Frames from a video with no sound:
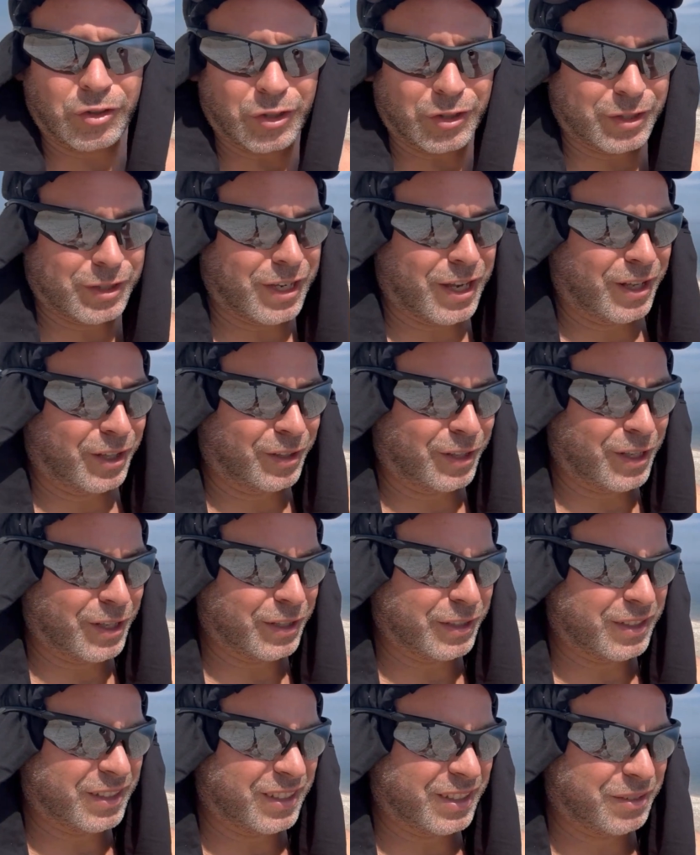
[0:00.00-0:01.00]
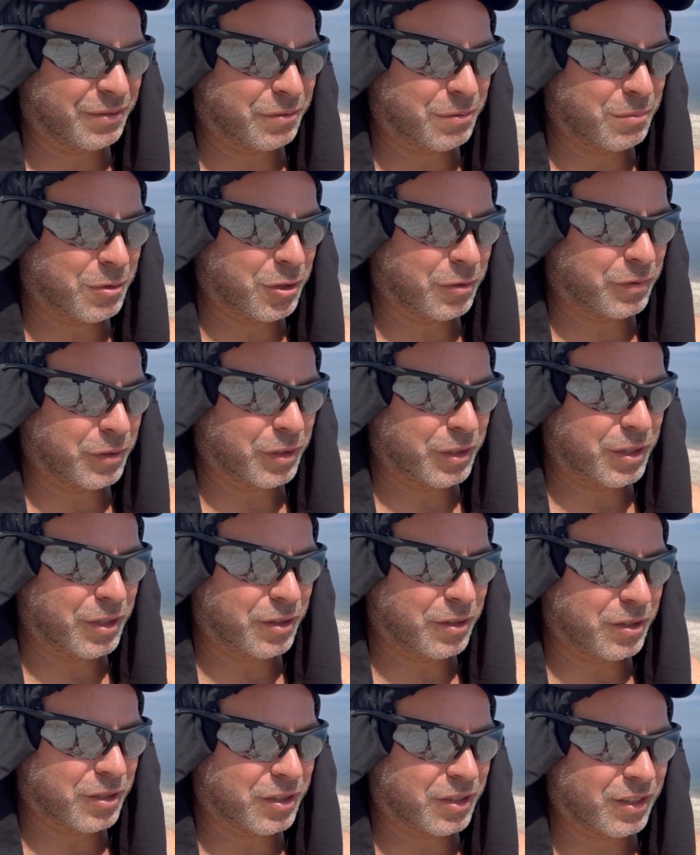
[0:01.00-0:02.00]
just tell, honestly, from over the
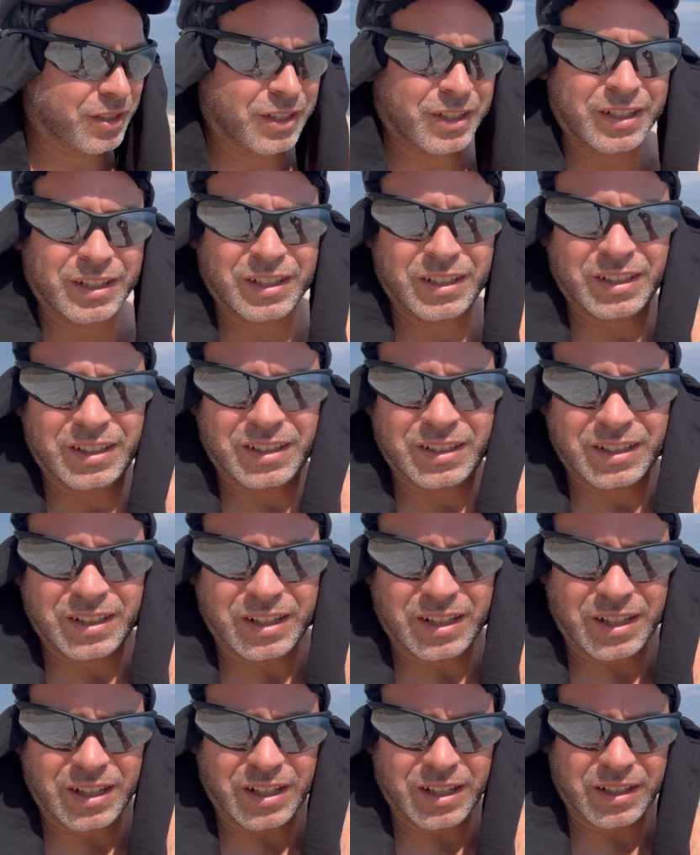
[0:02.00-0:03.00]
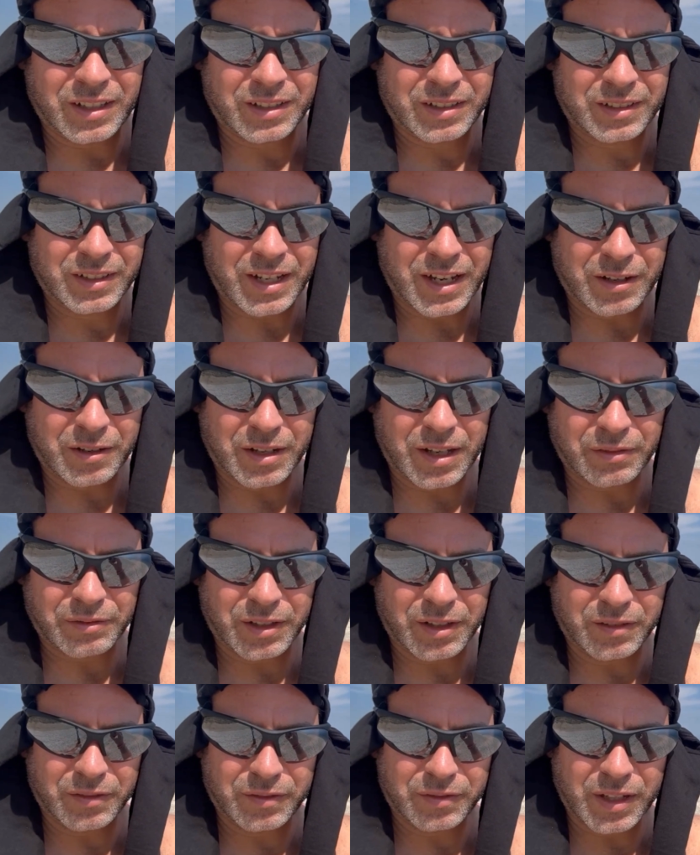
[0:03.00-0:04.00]
years, now
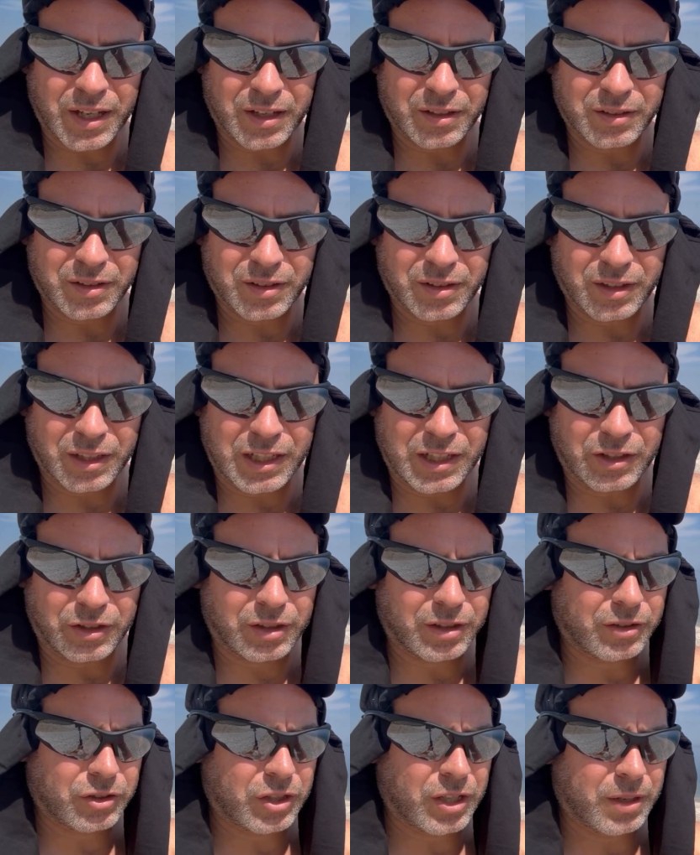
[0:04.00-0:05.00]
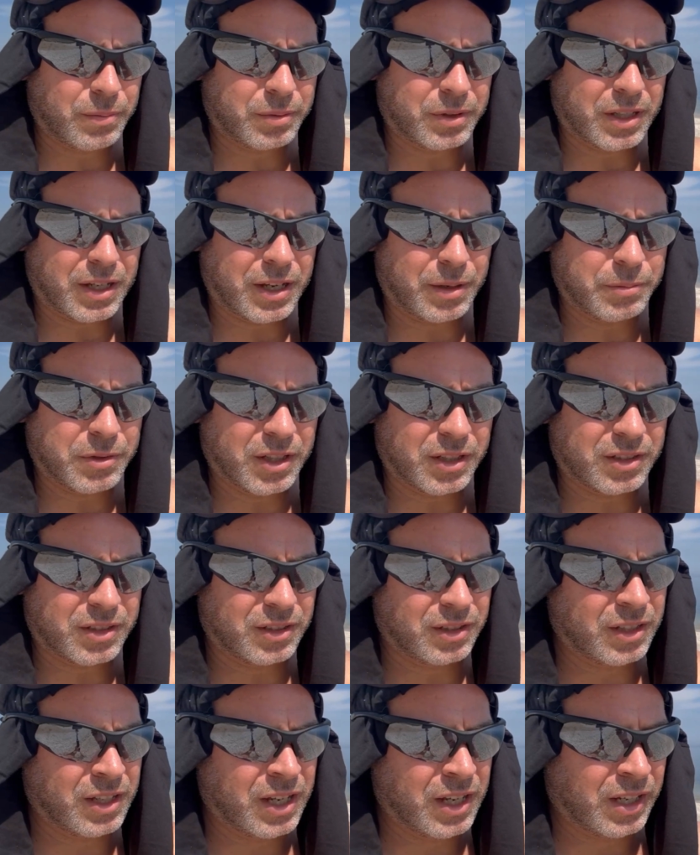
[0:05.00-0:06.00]
having found these shaped objects.
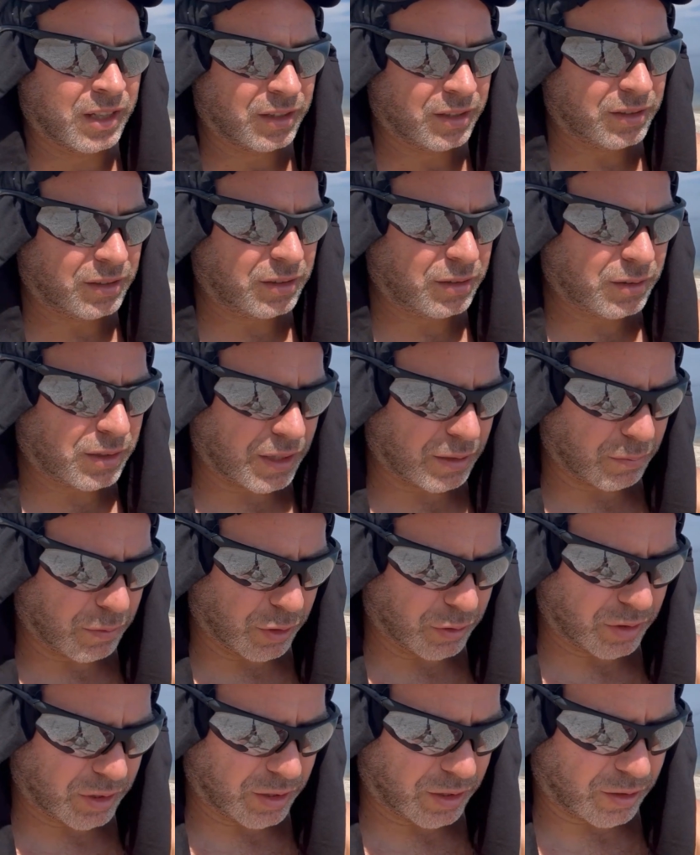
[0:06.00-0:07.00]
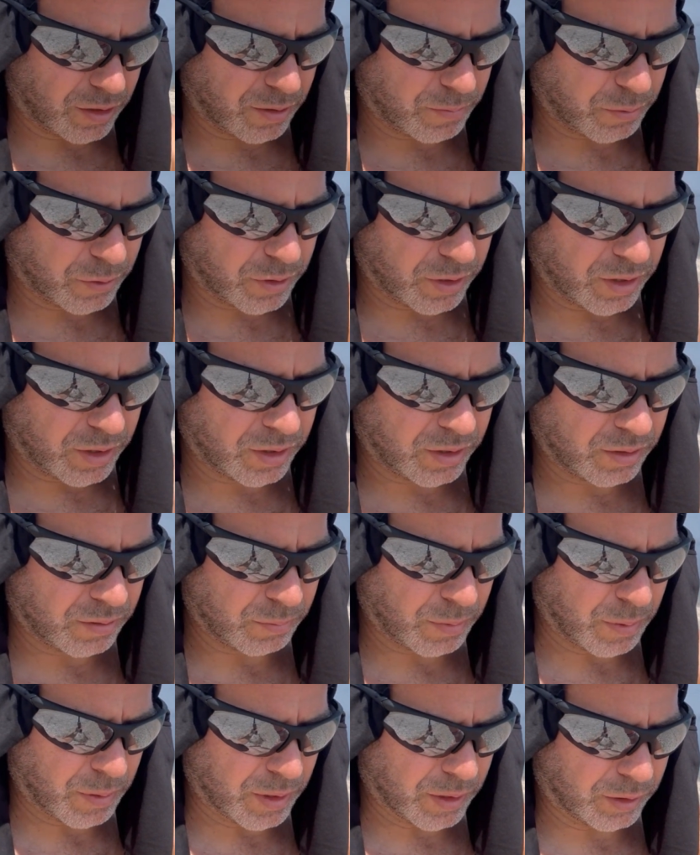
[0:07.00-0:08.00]
And this looks like mostly cardboard,
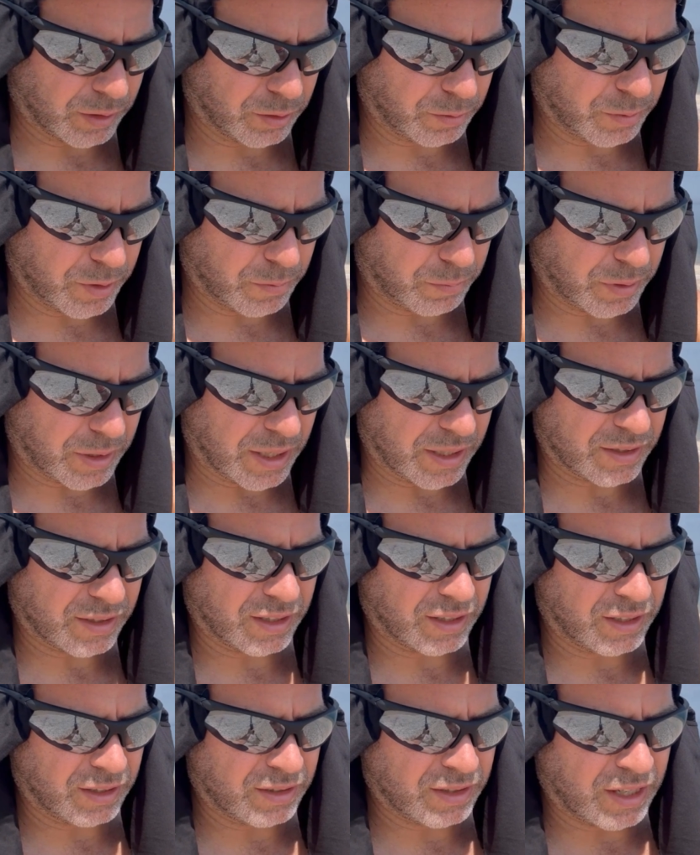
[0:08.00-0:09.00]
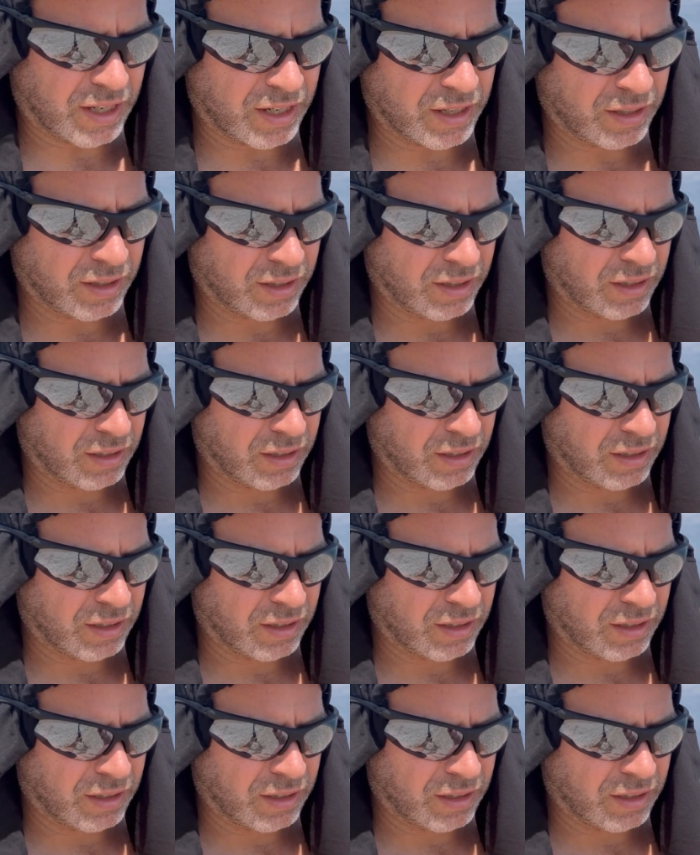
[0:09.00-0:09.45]
maybe a little bit of plastic inside.